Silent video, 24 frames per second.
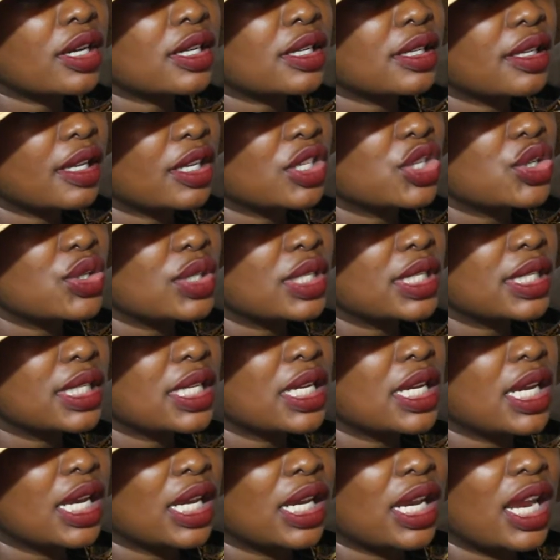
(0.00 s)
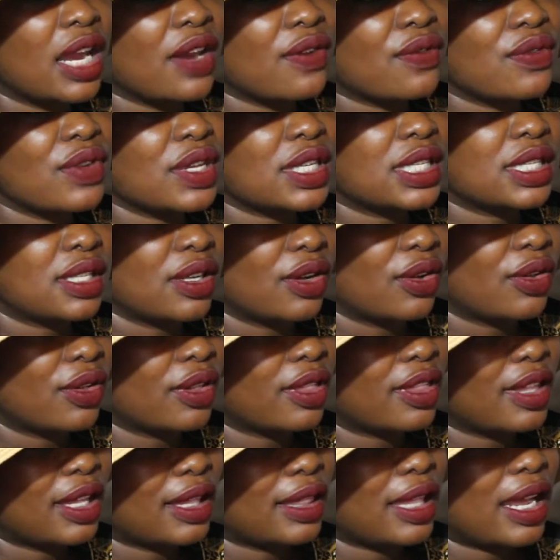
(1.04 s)
that you see in every single
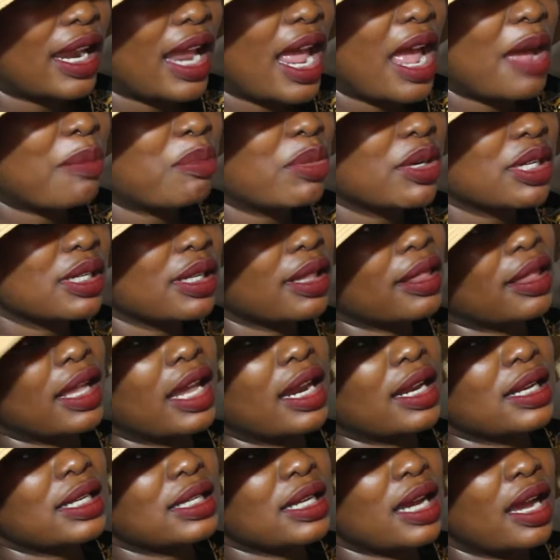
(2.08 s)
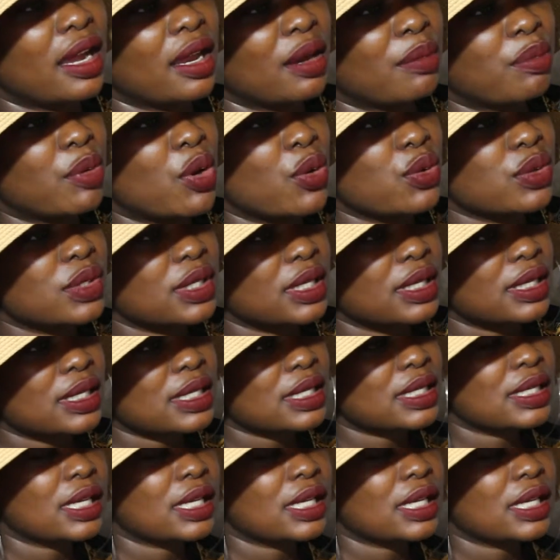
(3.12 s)
thing that happened in that entire process.